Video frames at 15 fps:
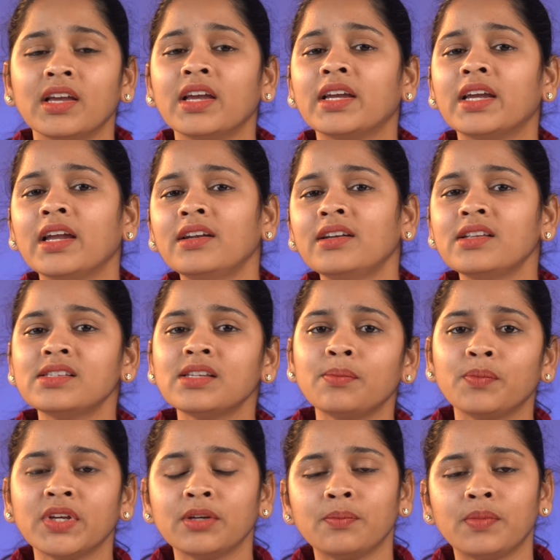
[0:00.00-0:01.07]
Kent is a
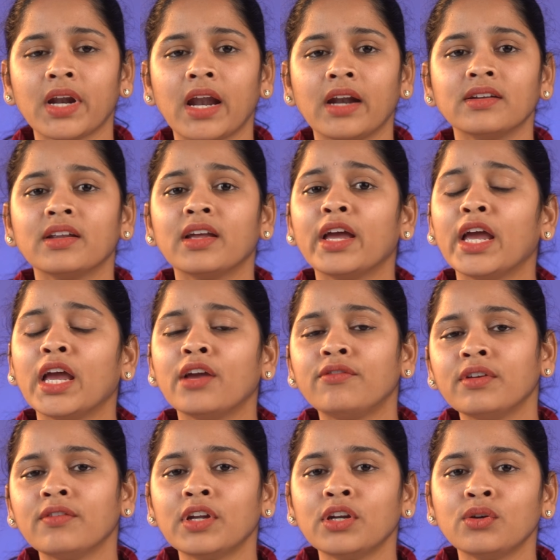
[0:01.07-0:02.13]
big brand.
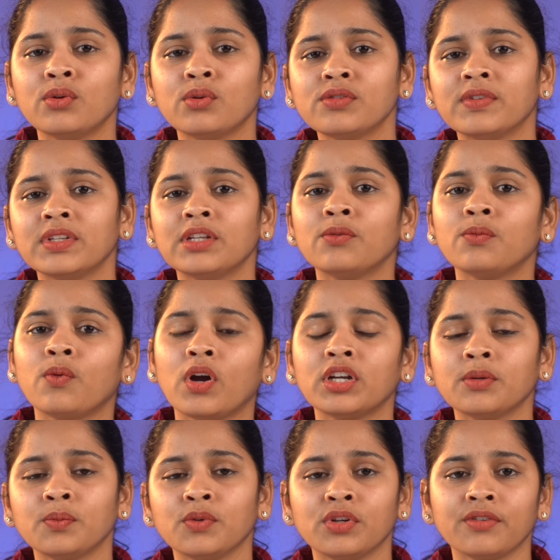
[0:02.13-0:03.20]
Everyone knows for the water
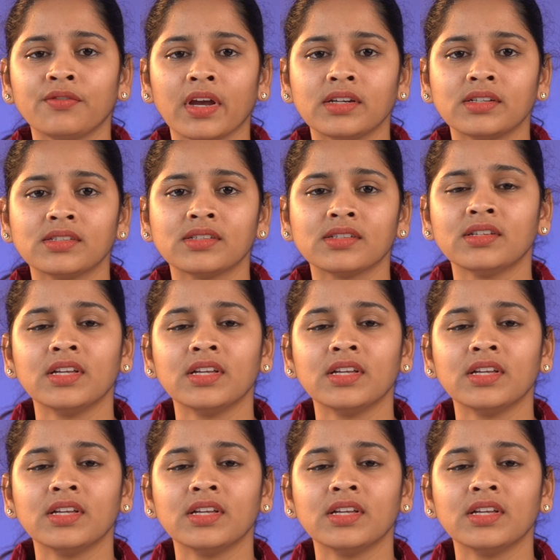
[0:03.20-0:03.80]
purifiers.